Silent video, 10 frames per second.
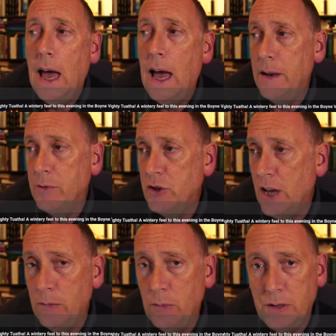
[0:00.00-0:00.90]
and I was
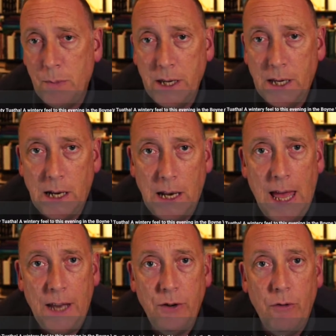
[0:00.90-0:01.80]
chatting with Michael
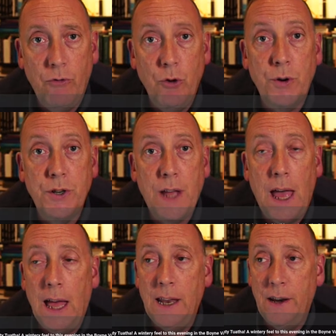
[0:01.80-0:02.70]
and Rupert,
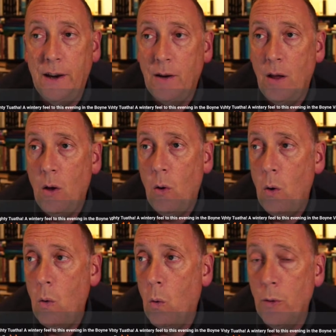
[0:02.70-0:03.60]
and
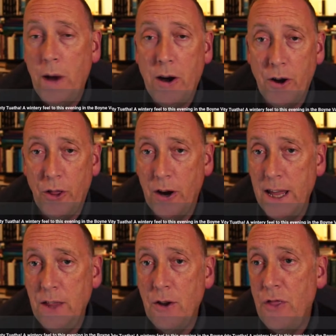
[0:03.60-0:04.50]
one way or another,
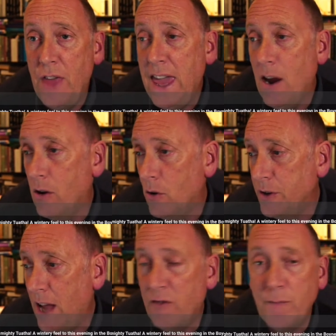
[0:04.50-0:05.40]
either they are going
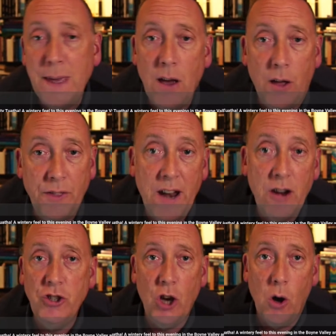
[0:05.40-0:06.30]
to have me on
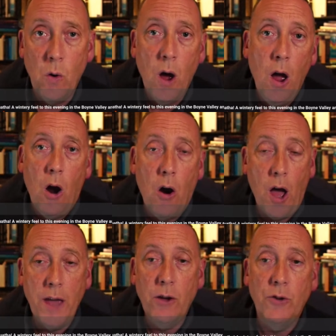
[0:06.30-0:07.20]
their show
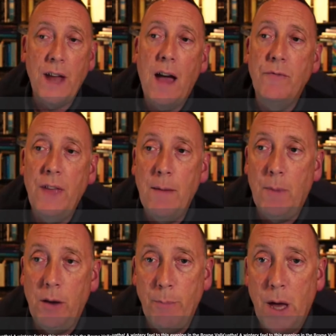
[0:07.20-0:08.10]
or I'm going to have them
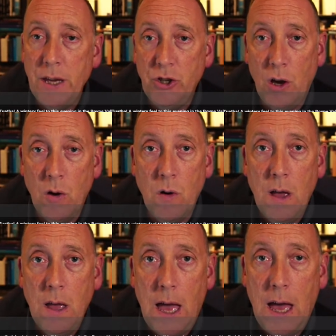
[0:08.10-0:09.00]
on my show.
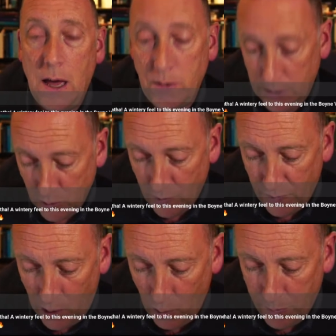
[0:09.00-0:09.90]
And we'll do a
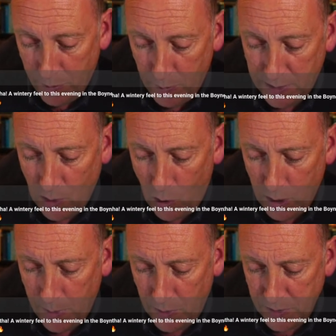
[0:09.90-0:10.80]
follow up. We'll
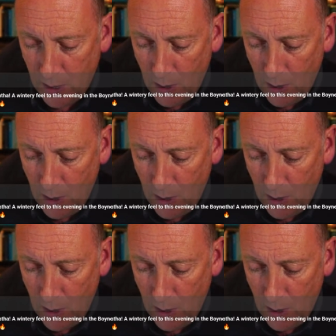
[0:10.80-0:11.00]
talk about